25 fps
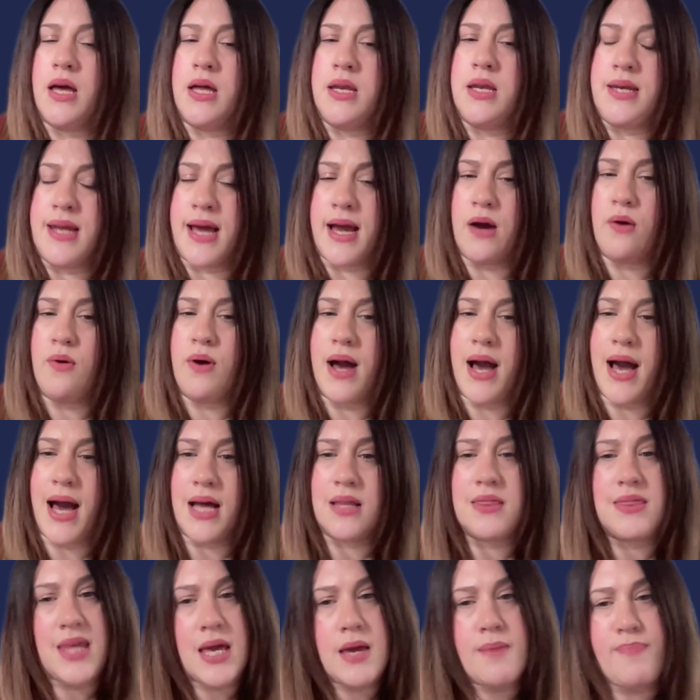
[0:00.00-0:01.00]
Now,
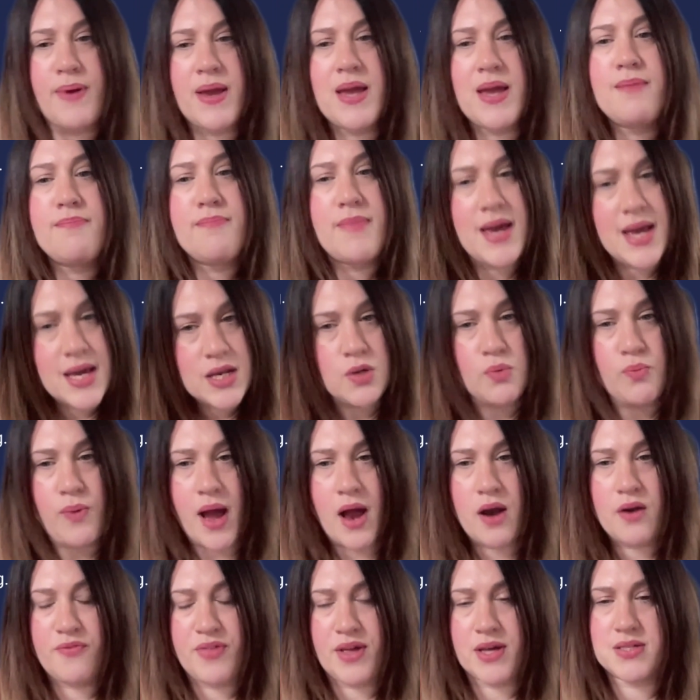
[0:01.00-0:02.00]
had they been made
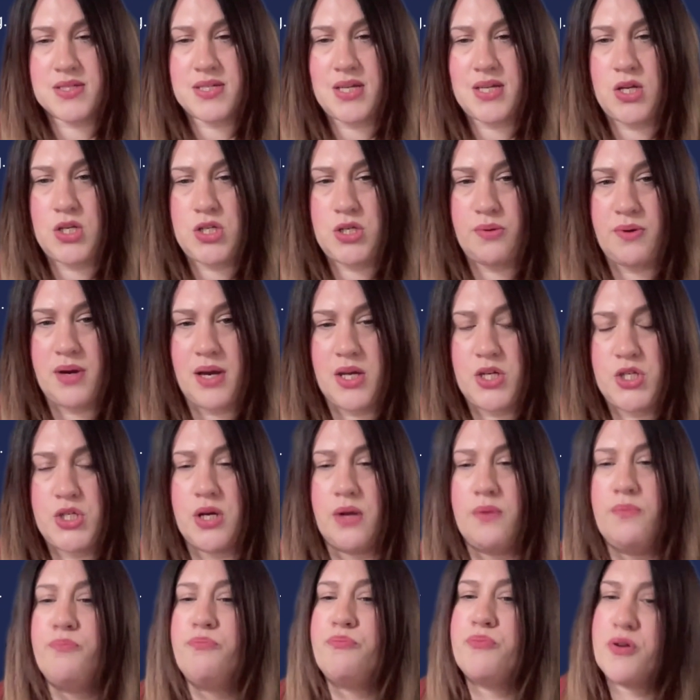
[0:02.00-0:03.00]
aware of that
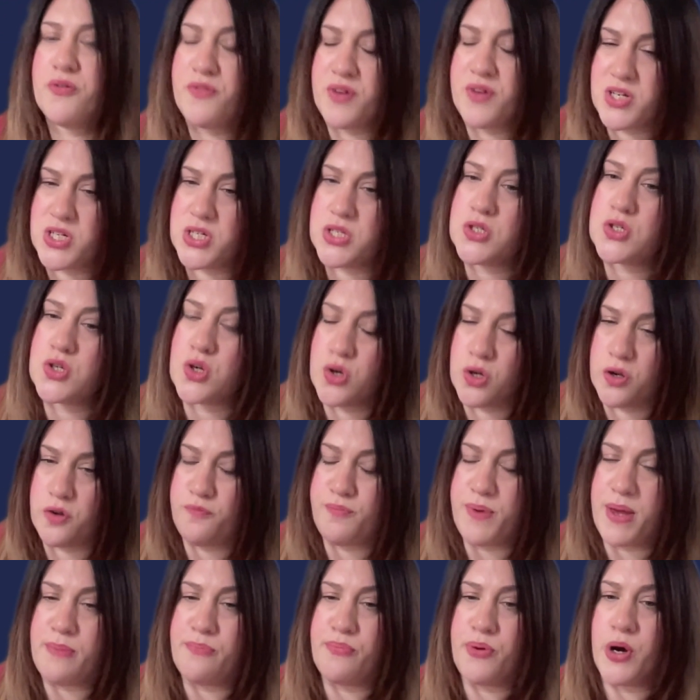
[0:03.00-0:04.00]
situation, provisions could have
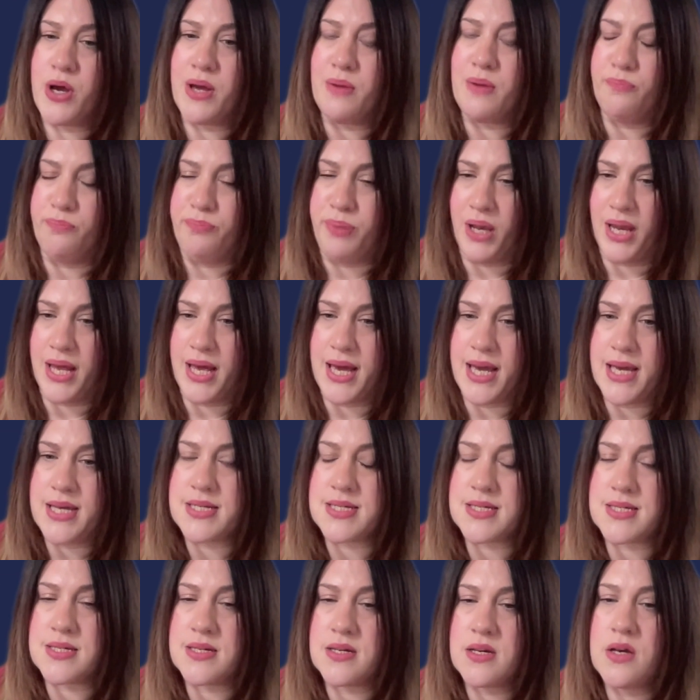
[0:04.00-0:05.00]
been put in
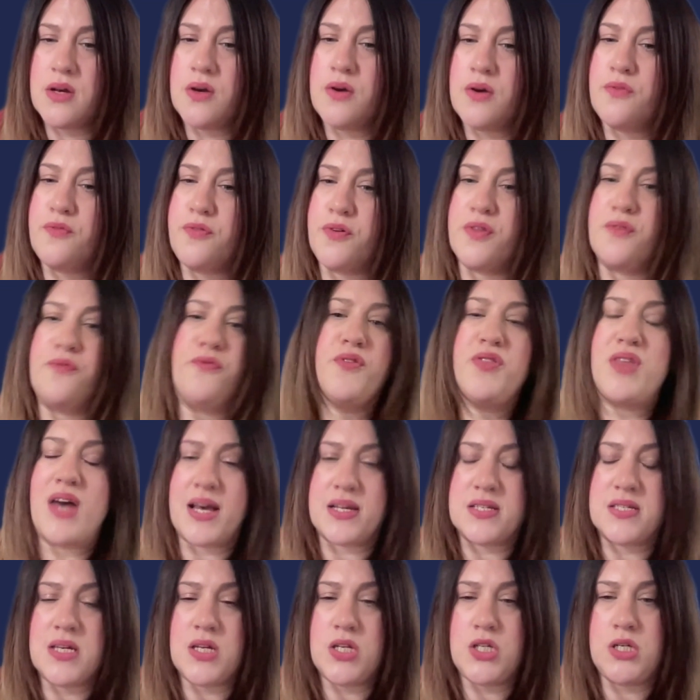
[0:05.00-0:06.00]
place for that
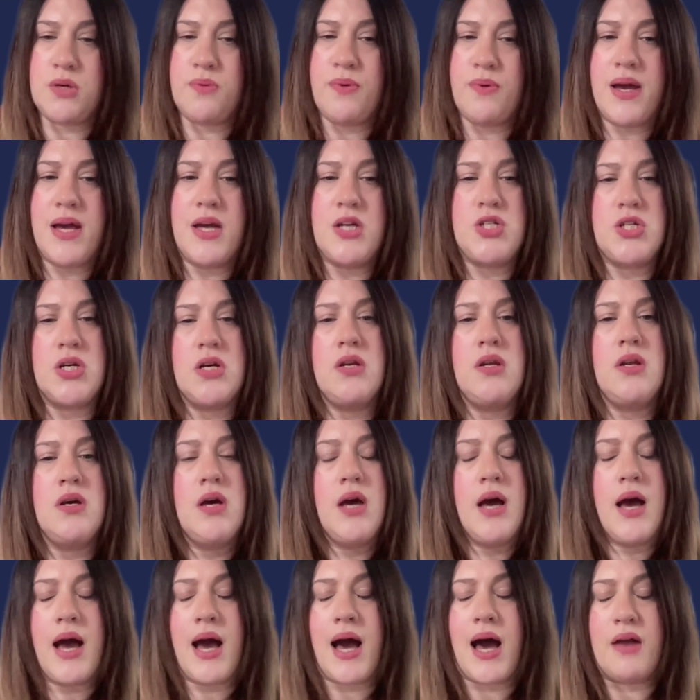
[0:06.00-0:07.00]
situation
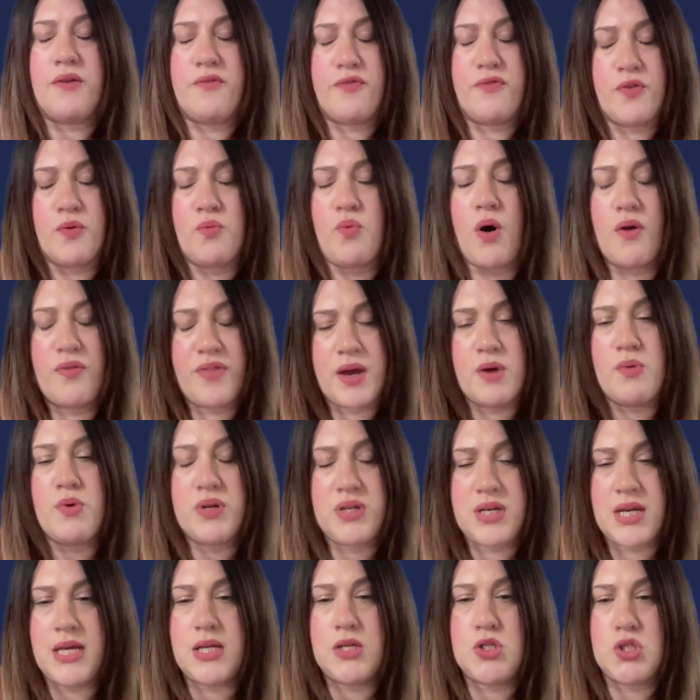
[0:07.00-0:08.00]
and for what they would
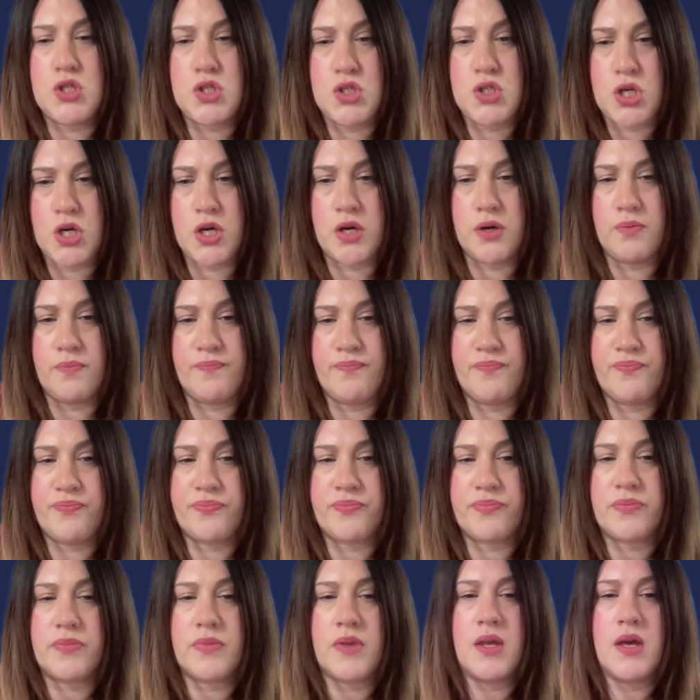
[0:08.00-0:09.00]
need to do.
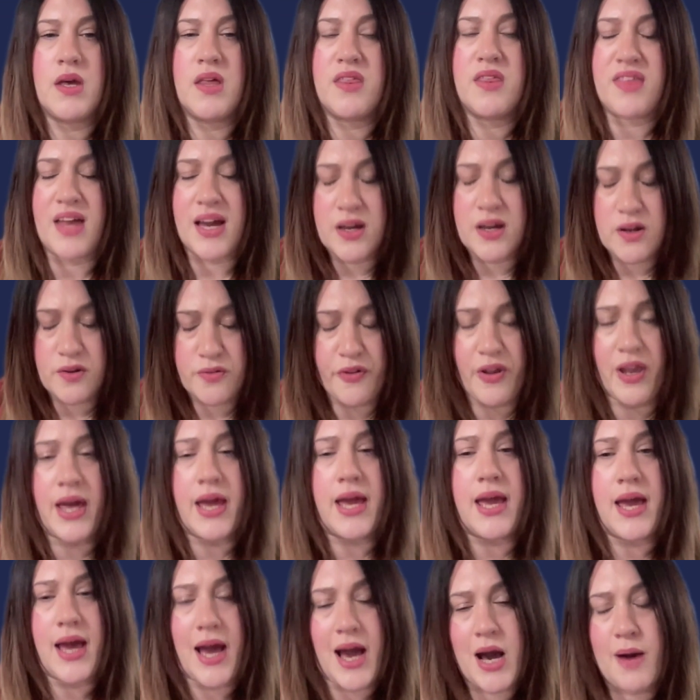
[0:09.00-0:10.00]

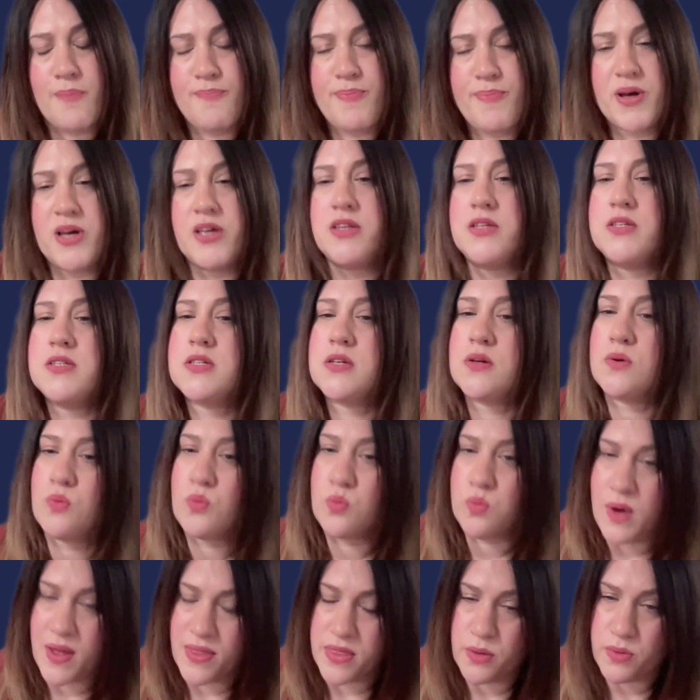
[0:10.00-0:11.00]
Thankfully, it happened
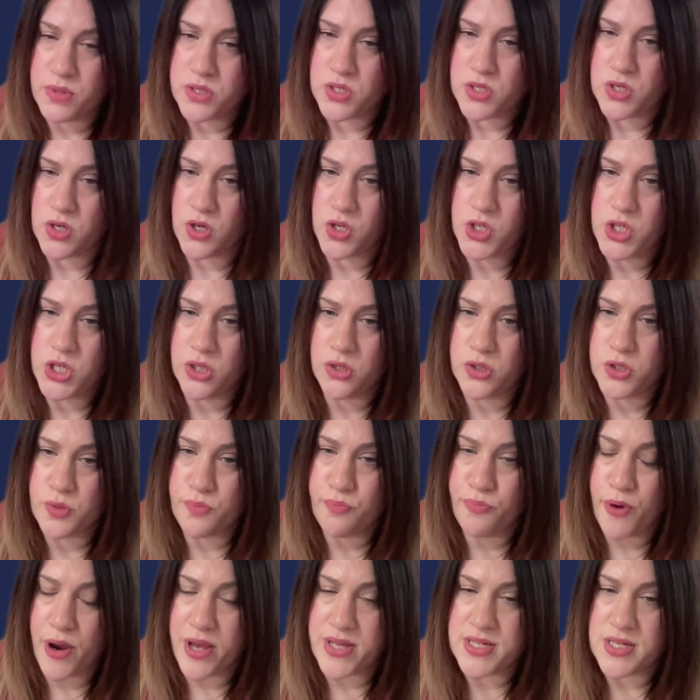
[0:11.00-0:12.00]
when there was no children
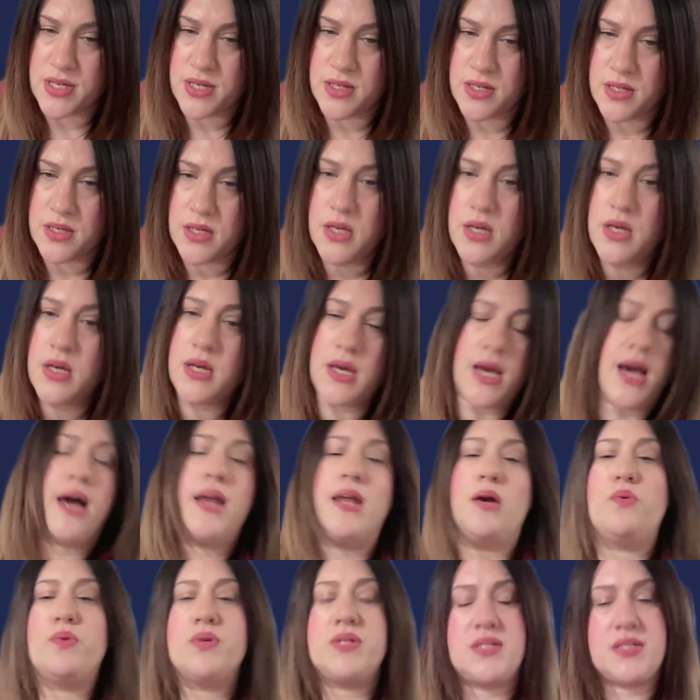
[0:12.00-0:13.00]
present, and
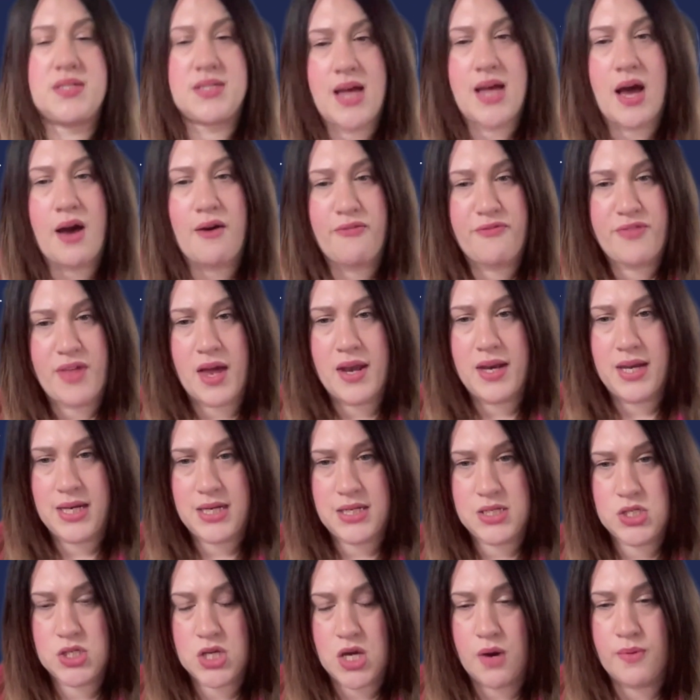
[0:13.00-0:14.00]
it was staff that
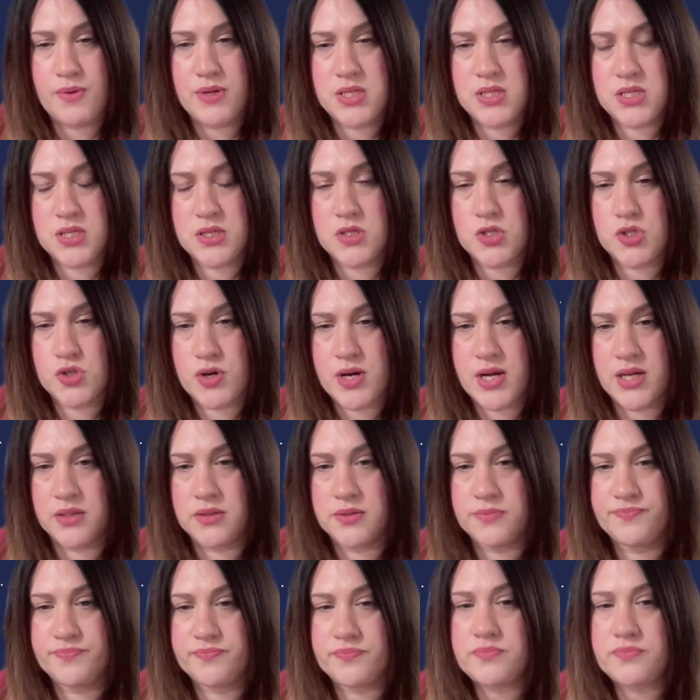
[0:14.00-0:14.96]
needed to go into the drill.